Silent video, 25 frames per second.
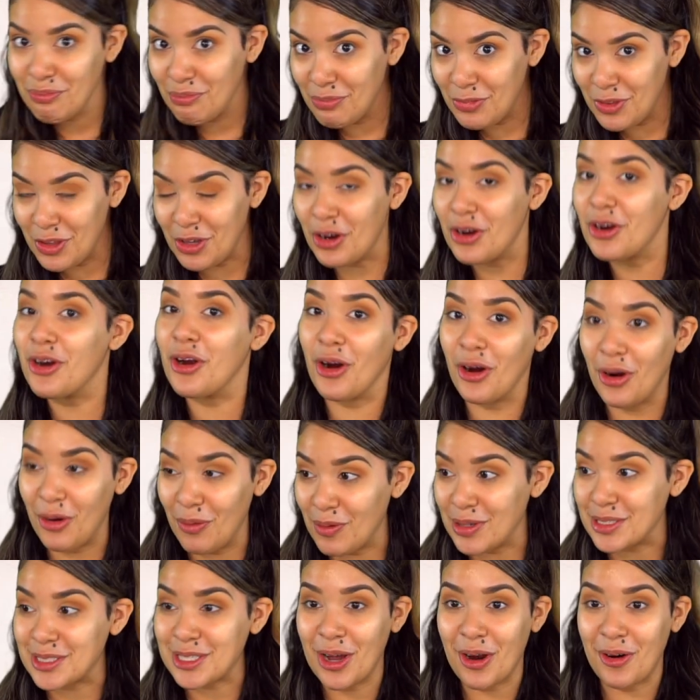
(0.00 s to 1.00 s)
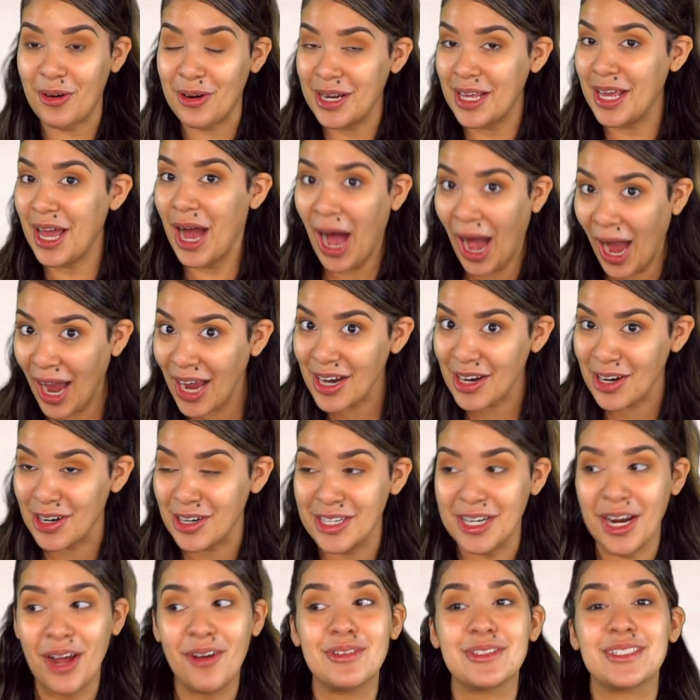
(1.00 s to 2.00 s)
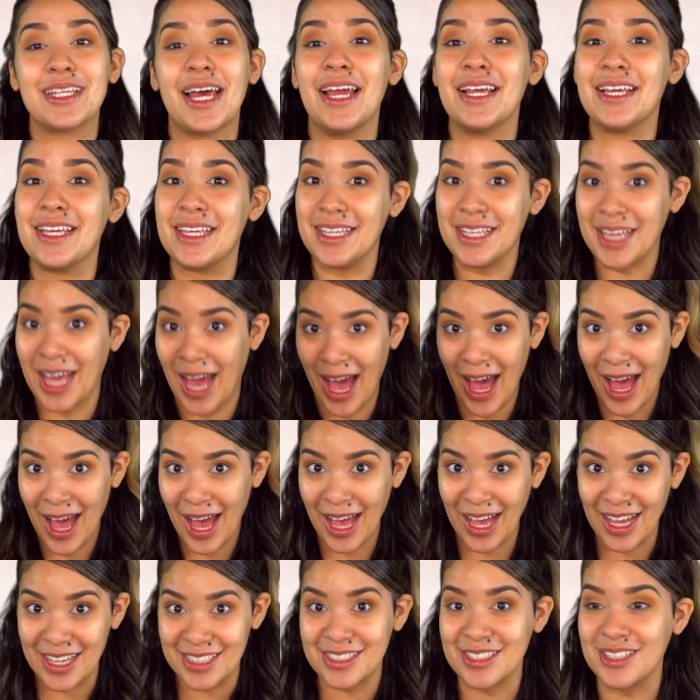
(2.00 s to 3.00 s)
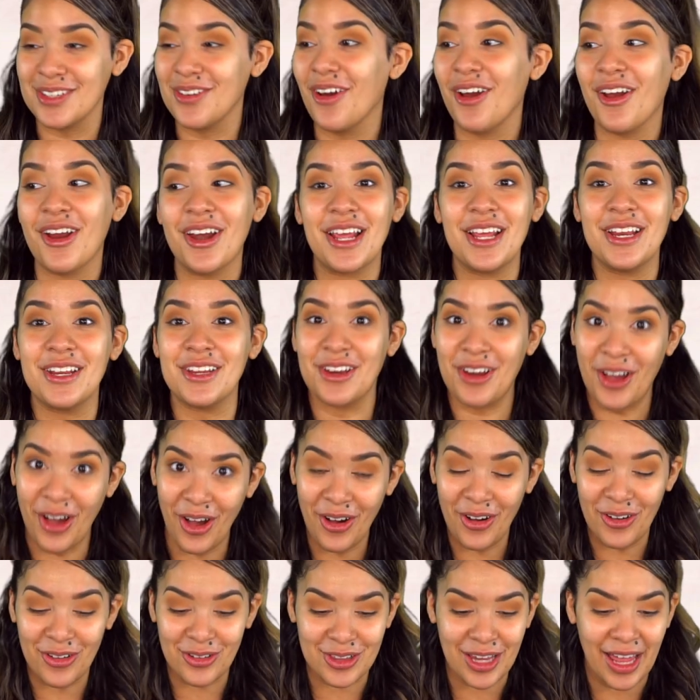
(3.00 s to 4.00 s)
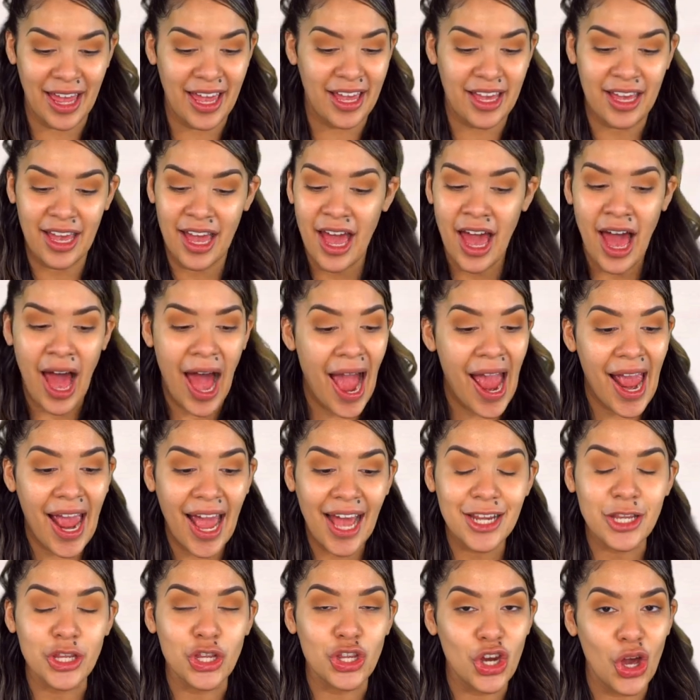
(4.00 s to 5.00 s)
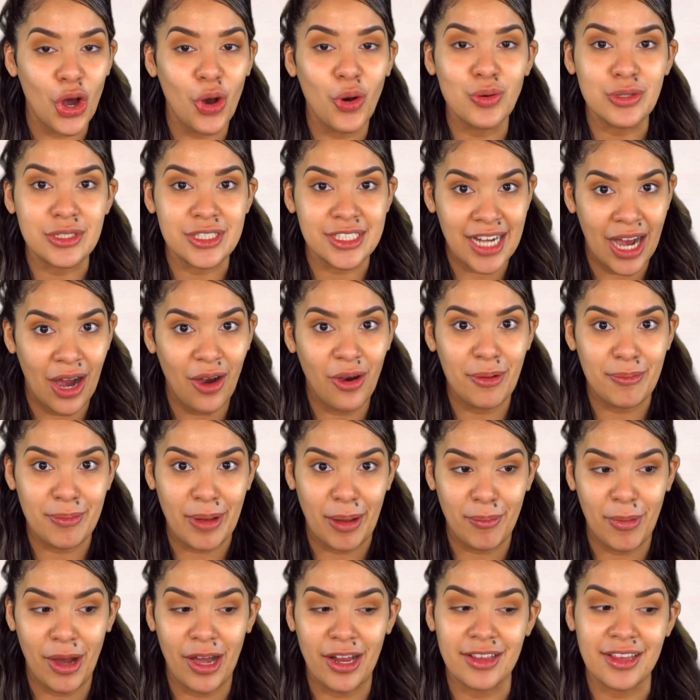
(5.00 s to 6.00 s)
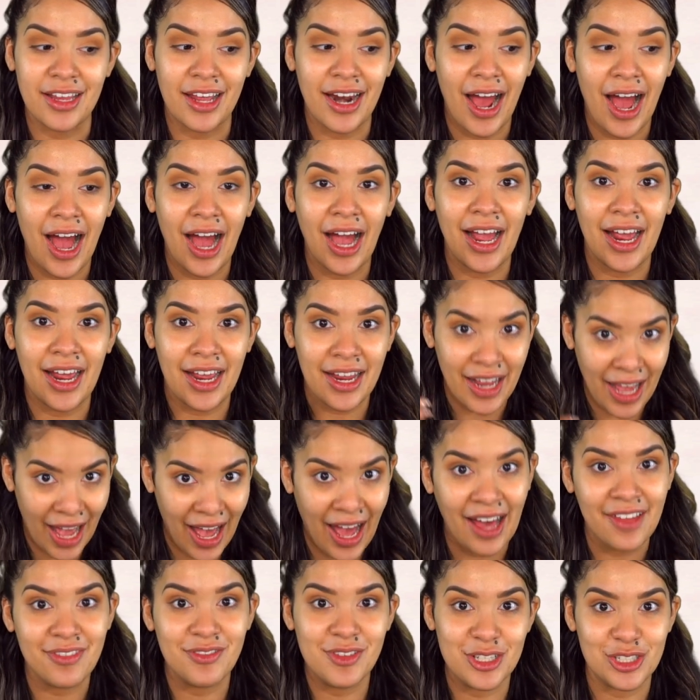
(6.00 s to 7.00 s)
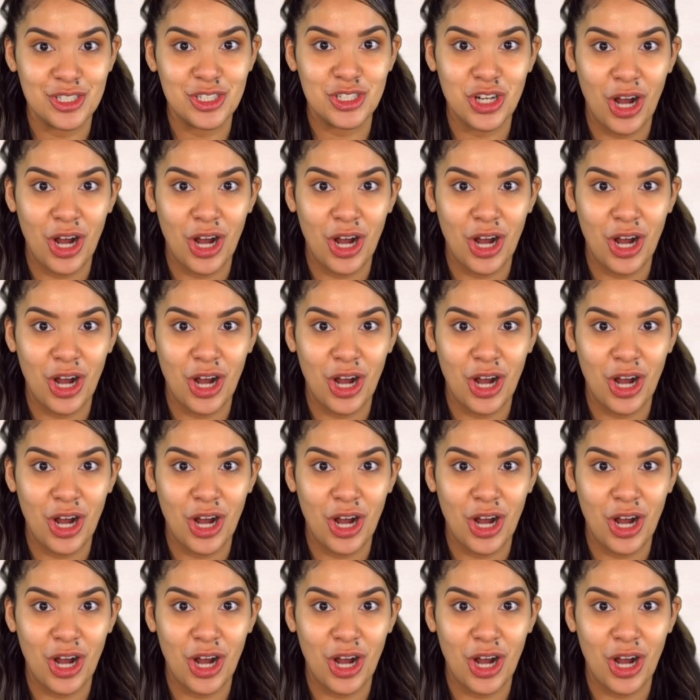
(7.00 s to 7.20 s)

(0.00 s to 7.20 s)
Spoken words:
your girl was already hired, and I was like, yes, you already know. Like, I had no doubt in my mind that I had this